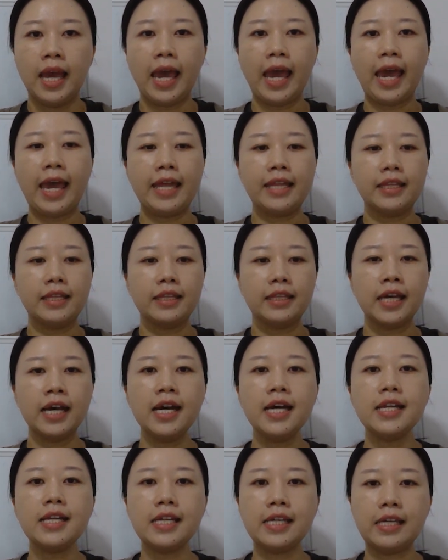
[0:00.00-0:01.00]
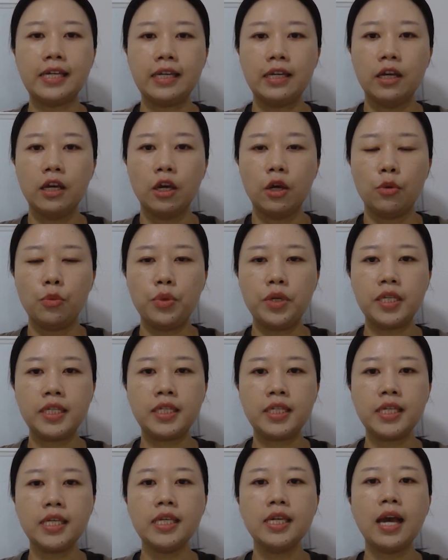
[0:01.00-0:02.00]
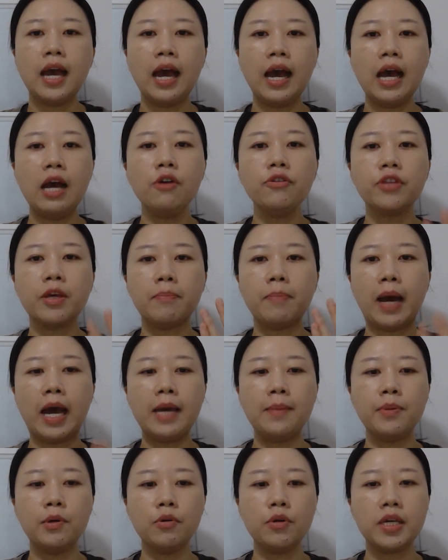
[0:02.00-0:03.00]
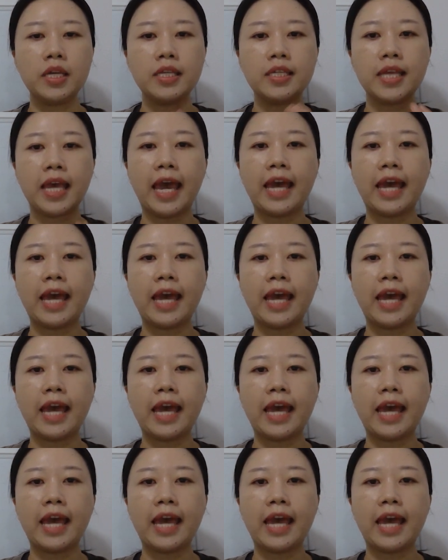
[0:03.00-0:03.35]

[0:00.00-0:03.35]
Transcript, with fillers: And thirdly, we see how the Bible is